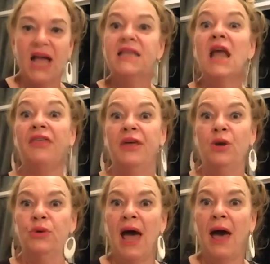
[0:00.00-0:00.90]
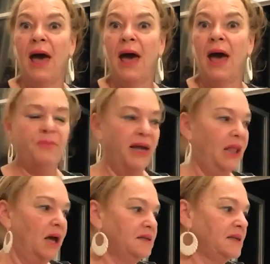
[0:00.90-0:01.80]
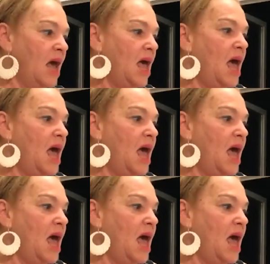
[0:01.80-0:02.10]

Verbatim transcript: nothing would happen with my lungs.